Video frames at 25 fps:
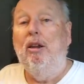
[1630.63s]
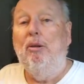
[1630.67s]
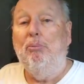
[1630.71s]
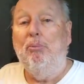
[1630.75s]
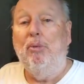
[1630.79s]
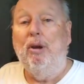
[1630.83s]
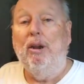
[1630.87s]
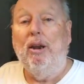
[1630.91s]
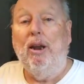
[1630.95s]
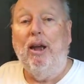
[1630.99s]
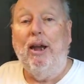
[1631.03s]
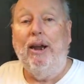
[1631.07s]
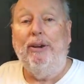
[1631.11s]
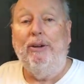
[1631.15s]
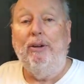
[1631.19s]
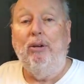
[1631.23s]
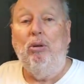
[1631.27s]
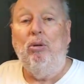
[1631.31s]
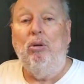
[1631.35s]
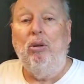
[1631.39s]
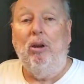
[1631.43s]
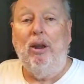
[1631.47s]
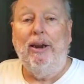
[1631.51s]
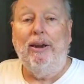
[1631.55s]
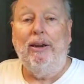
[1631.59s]
But I
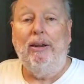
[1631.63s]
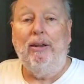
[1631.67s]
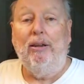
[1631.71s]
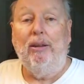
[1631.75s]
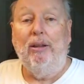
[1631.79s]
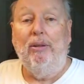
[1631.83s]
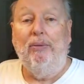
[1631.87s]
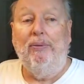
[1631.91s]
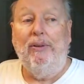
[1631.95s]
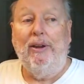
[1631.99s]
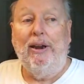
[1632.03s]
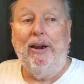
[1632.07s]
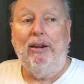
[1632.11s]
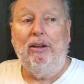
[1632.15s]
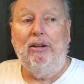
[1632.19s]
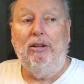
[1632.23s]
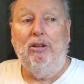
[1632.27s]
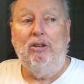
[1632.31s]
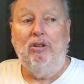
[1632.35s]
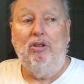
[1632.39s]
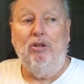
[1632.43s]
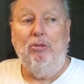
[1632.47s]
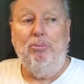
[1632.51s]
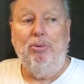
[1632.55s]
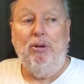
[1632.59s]
don't like the fact
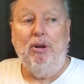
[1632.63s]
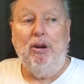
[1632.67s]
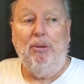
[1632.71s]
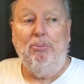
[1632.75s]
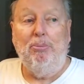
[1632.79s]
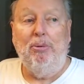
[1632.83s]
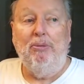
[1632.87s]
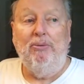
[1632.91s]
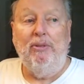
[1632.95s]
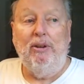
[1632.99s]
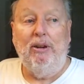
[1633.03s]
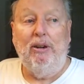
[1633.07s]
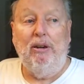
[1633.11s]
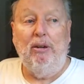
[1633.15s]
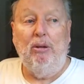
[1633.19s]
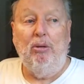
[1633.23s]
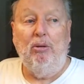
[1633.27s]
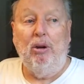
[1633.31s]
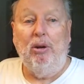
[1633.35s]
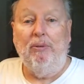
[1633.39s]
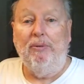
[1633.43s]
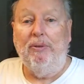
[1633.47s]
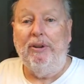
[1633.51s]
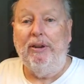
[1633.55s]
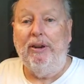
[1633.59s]
that you put up a video
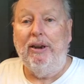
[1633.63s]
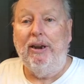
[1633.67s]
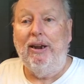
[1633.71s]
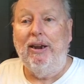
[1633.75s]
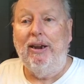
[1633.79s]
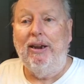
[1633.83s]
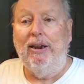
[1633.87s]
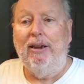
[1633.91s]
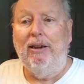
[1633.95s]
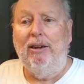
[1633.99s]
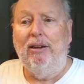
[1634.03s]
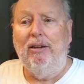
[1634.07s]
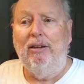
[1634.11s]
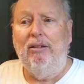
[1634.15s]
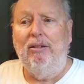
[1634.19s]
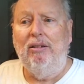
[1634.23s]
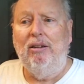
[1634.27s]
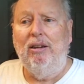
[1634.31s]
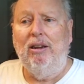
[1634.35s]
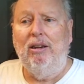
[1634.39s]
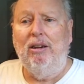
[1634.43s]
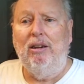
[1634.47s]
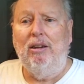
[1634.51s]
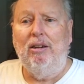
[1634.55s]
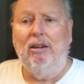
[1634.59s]
every day. You
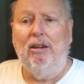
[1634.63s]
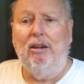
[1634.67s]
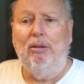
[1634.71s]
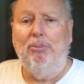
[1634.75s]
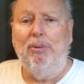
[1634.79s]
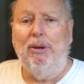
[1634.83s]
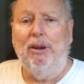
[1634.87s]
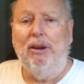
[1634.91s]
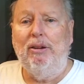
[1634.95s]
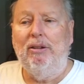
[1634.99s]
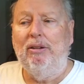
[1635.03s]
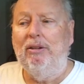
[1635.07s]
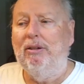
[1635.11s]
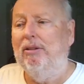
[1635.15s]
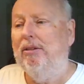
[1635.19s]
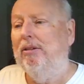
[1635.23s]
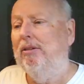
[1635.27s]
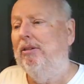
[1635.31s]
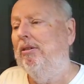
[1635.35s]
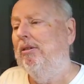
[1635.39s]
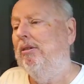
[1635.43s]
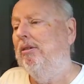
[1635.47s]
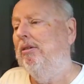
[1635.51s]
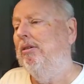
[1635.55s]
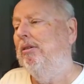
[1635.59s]
get a little bit,
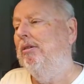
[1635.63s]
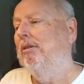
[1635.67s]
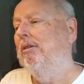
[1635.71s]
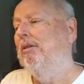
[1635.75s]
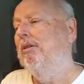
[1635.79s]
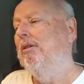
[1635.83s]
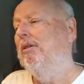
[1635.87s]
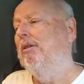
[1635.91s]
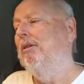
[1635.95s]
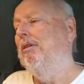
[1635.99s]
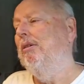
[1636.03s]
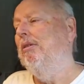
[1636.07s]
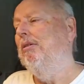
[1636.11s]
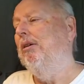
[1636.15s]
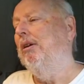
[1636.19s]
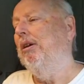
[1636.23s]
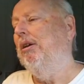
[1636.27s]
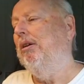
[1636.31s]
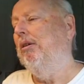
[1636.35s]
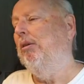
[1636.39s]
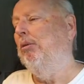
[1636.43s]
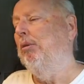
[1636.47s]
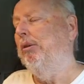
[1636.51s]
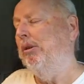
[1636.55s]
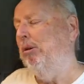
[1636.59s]
I
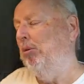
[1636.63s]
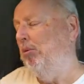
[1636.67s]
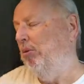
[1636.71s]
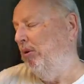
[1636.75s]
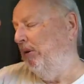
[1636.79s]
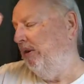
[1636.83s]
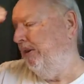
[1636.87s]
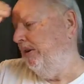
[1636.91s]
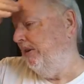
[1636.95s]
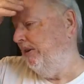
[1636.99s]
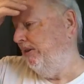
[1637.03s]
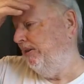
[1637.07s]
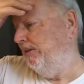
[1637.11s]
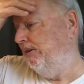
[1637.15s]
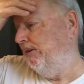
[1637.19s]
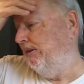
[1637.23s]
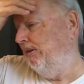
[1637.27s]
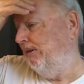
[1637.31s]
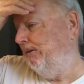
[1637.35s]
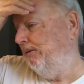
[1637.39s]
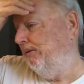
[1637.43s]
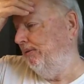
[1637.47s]
don't know what the word is,